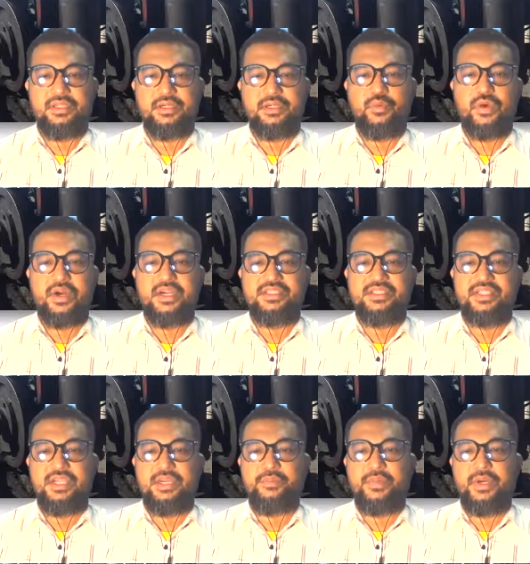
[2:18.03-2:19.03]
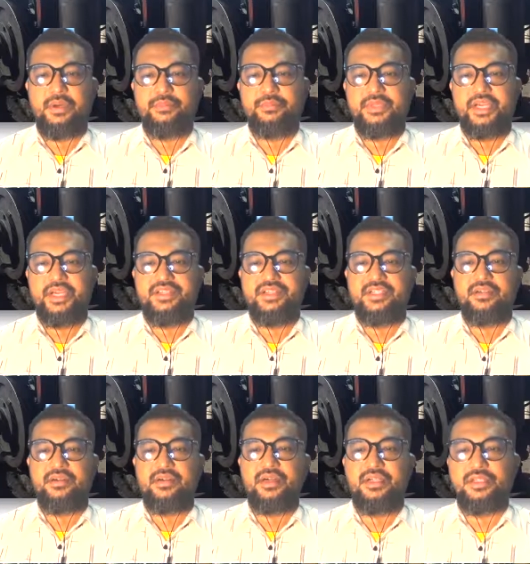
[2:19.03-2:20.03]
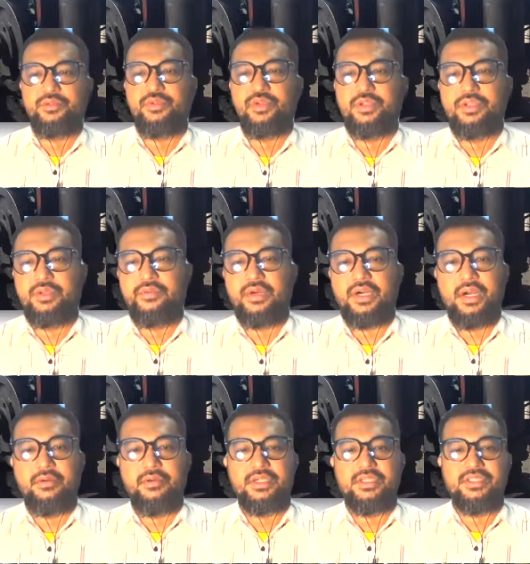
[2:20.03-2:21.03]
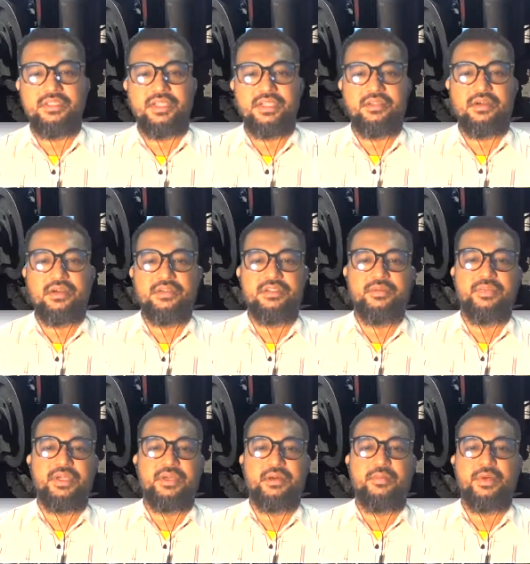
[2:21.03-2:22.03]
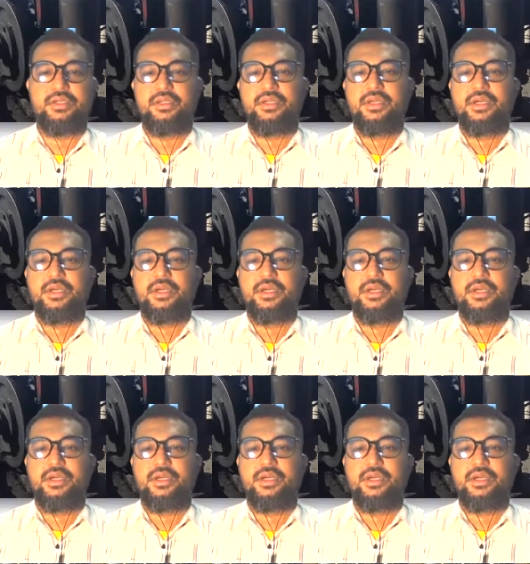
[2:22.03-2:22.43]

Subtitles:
requires a pump engine running 24 hours that consuming about